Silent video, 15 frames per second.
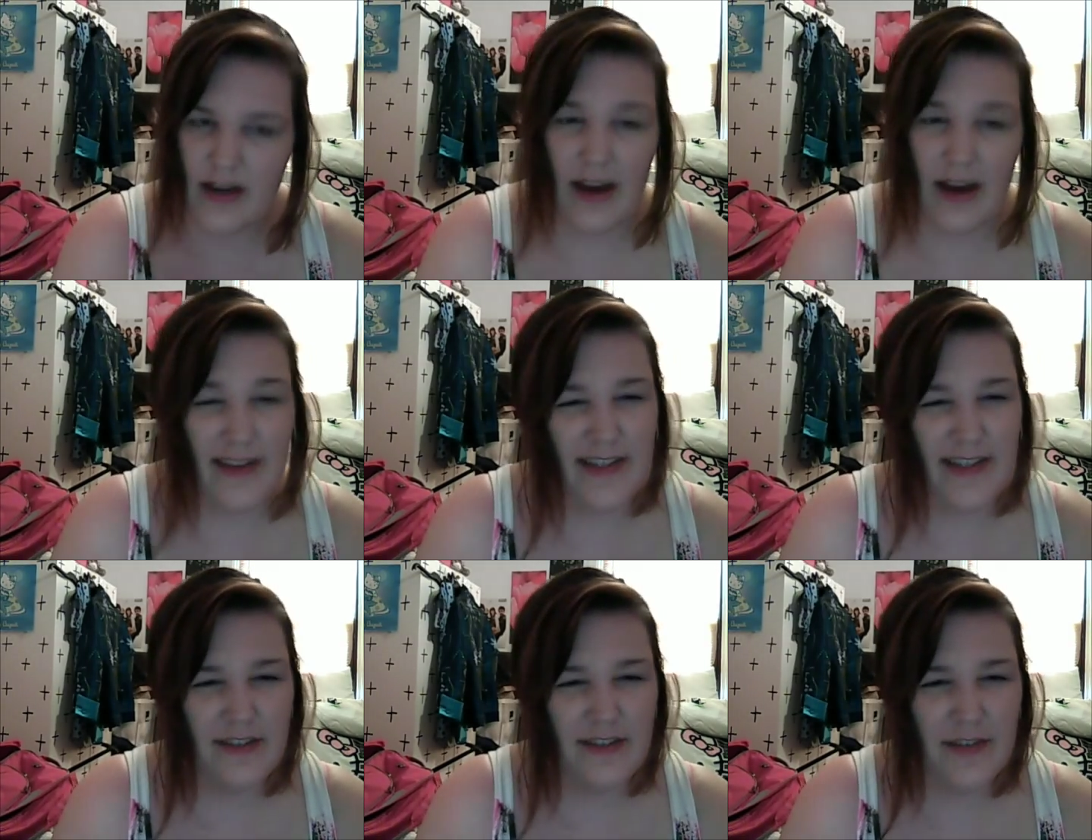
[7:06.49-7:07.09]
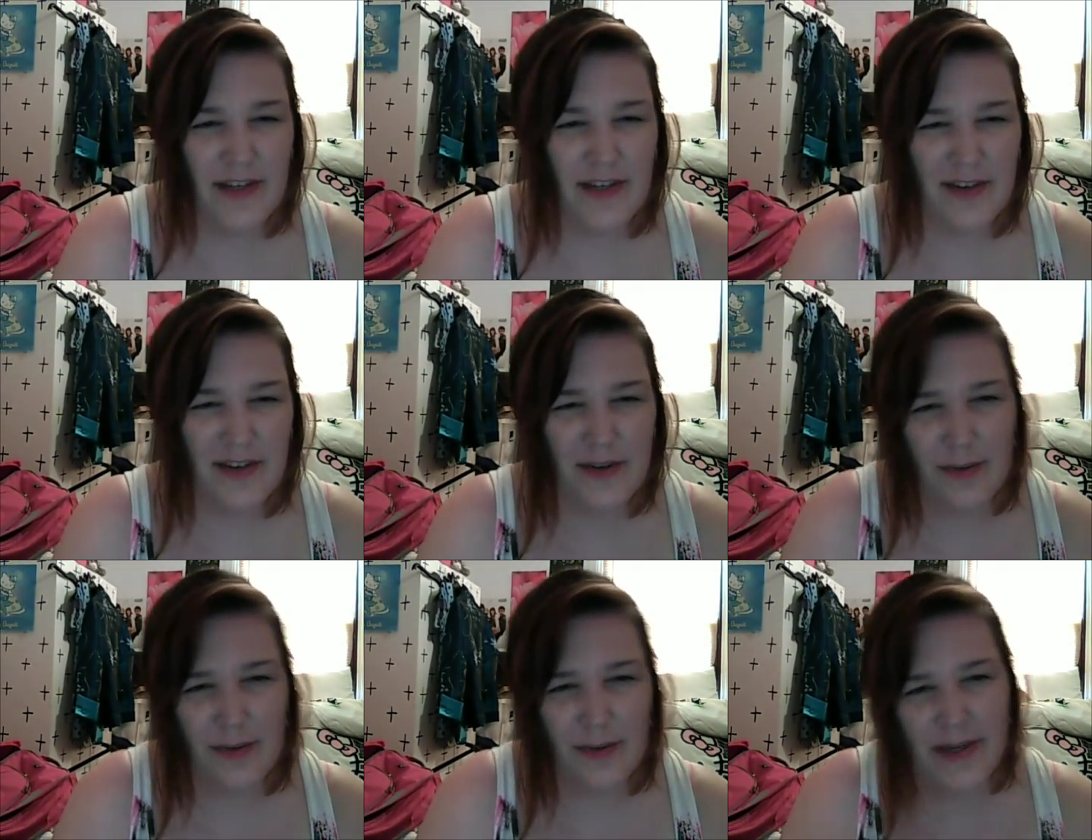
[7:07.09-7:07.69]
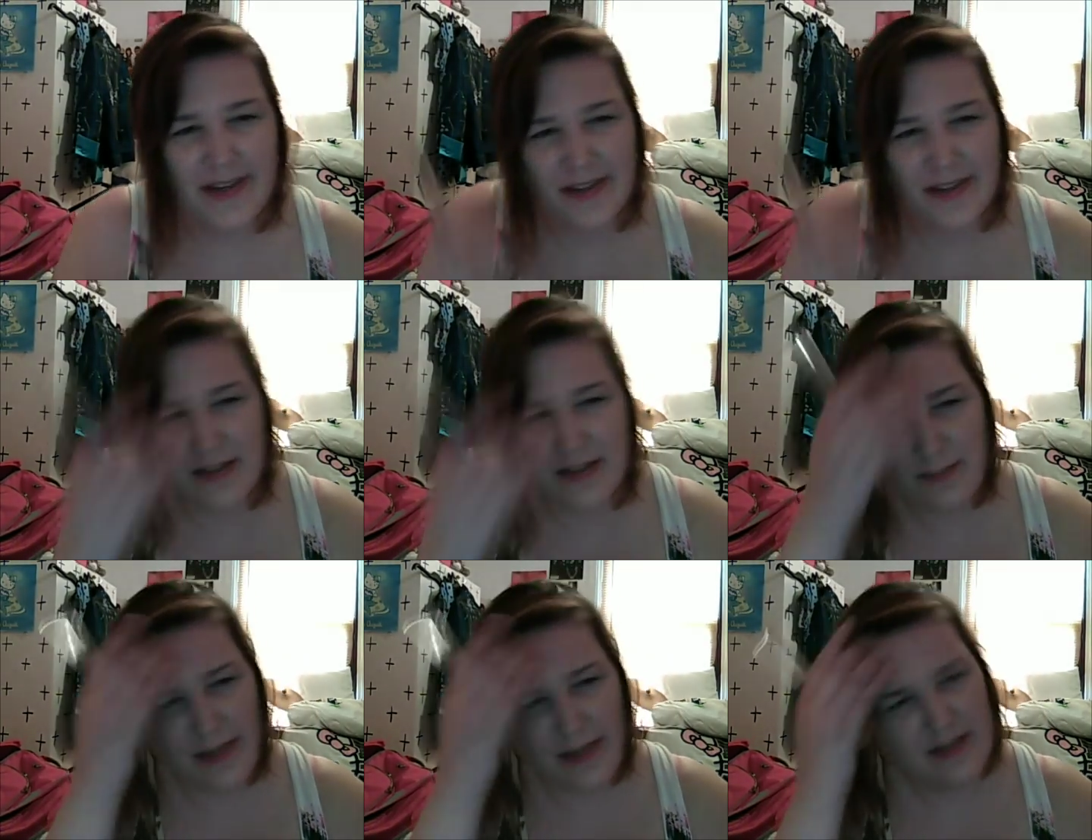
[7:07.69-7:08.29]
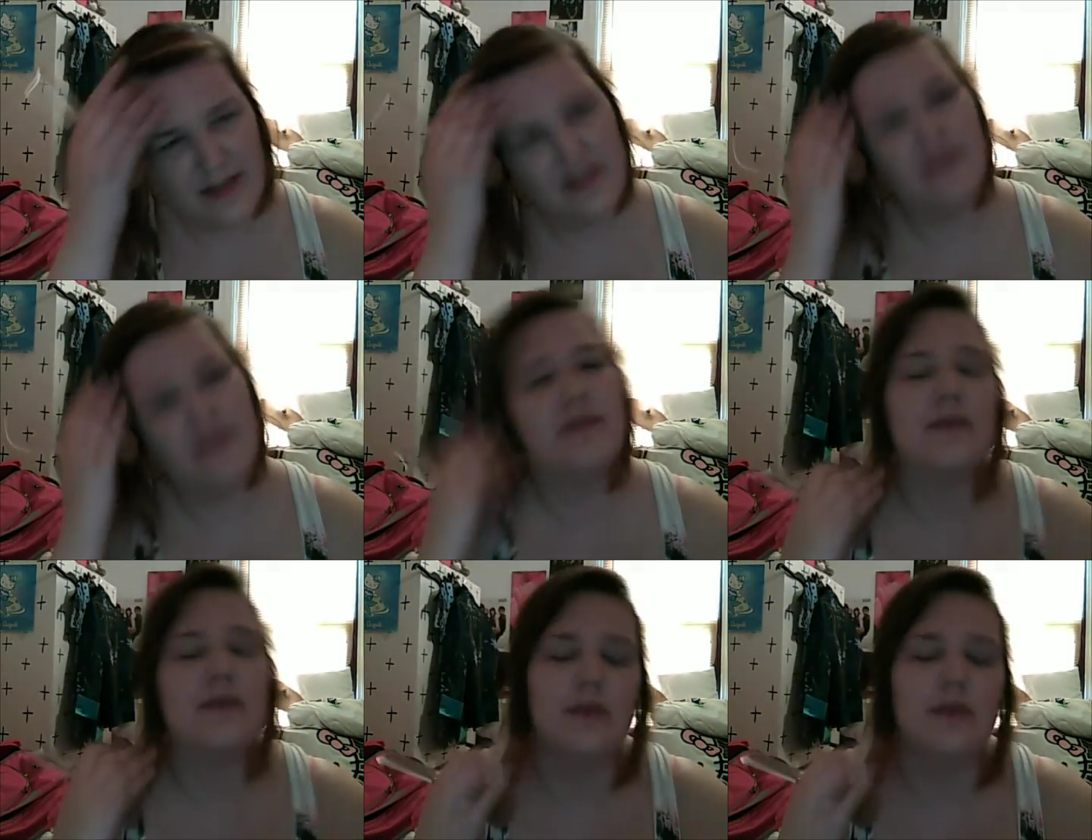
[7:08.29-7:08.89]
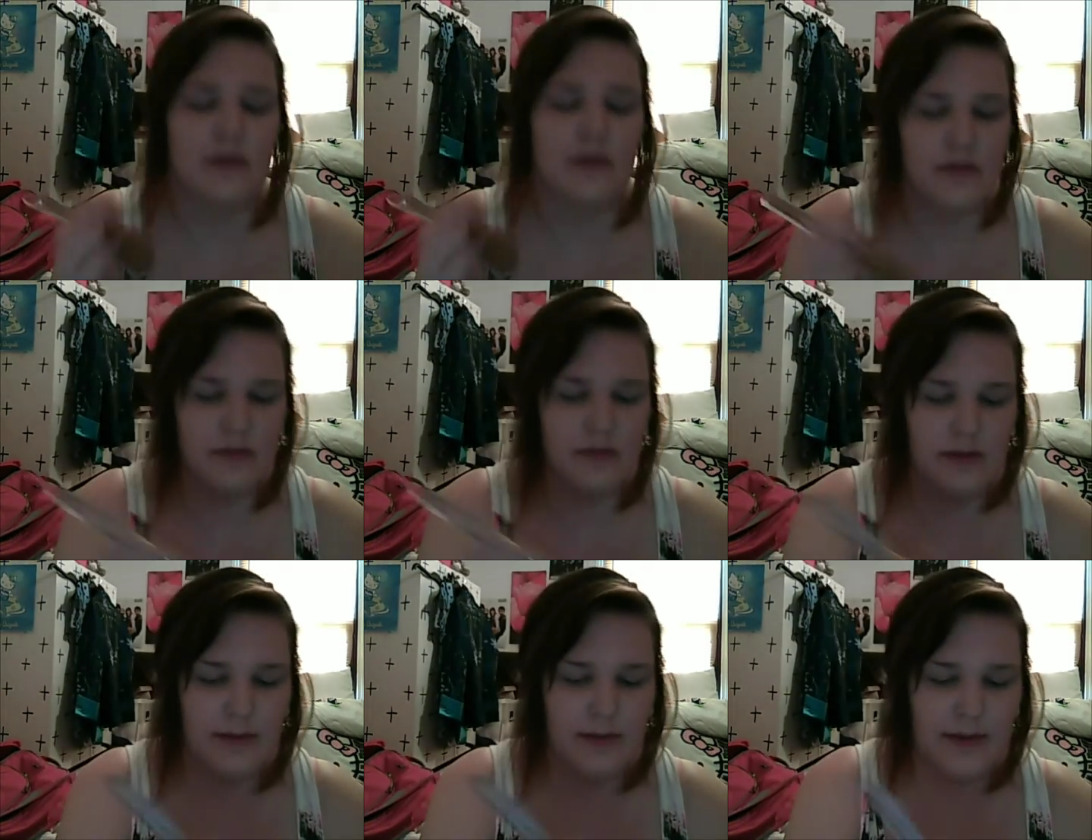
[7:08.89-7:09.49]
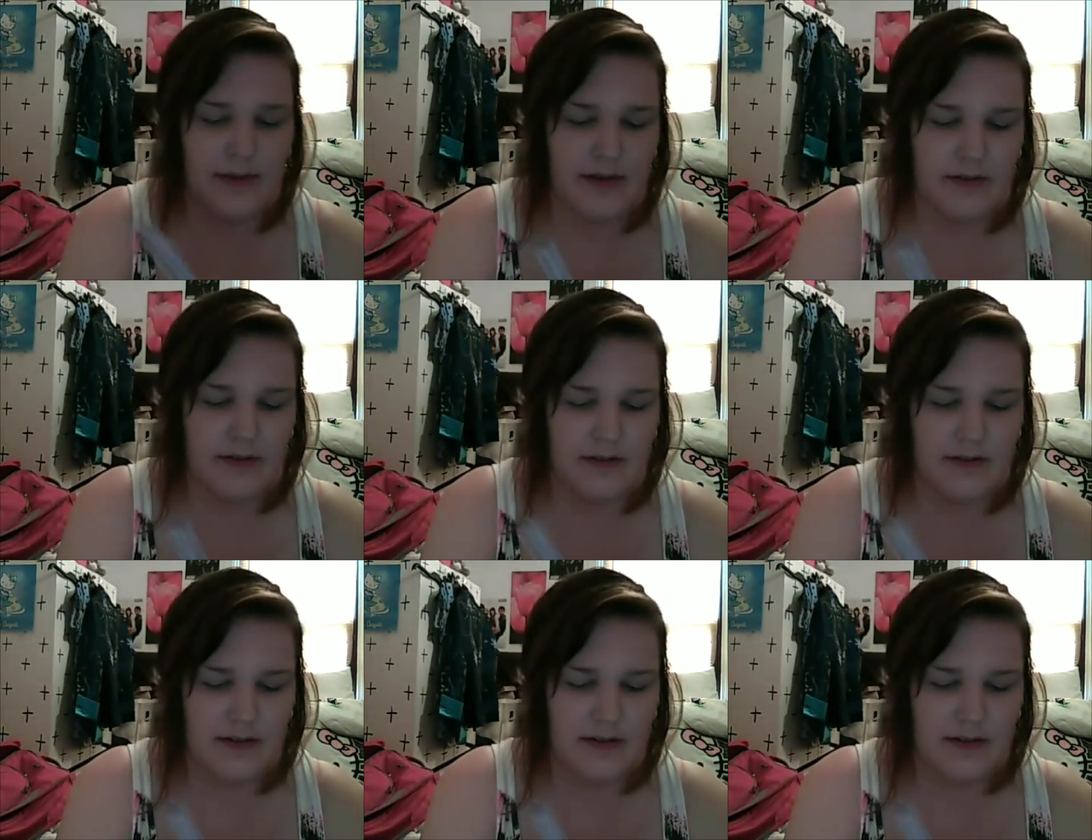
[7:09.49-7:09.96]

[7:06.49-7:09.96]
tend to find that they're quite expensive though. I mean,